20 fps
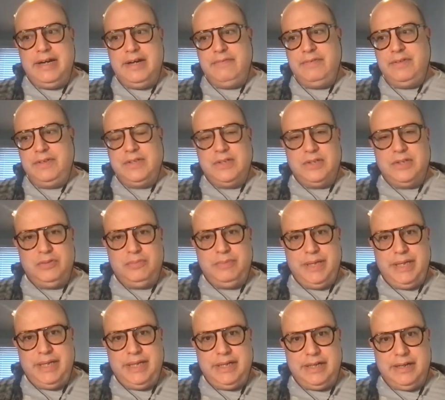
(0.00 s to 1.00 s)
of the social
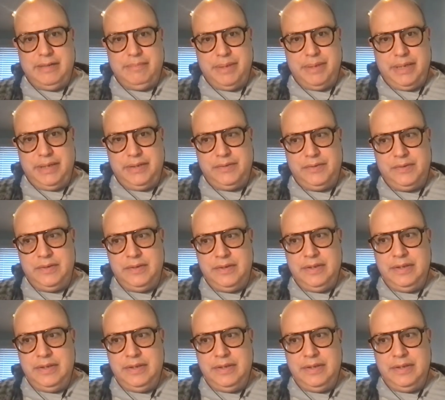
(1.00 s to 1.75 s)
media companies,